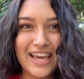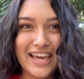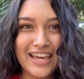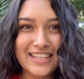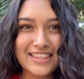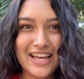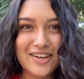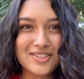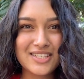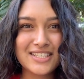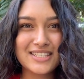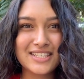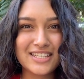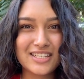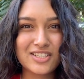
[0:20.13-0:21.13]

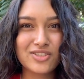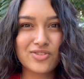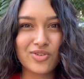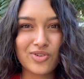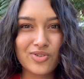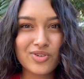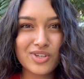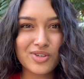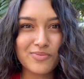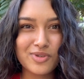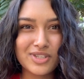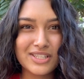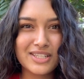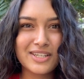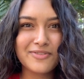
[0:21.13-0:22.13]
8,006 total
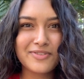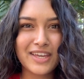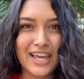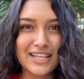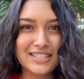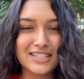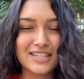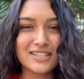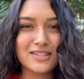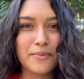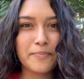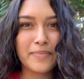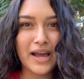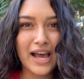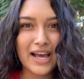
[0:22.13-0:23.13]
cumulative cases,
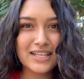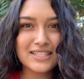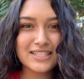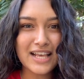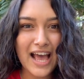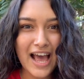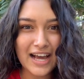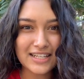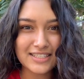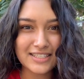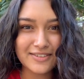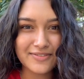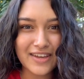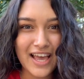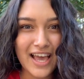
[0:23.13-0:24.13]
past,
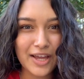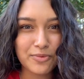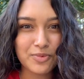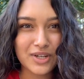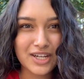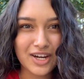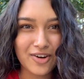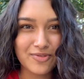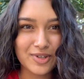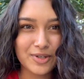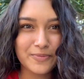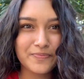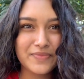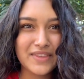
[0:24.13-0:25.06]
active, and recovered.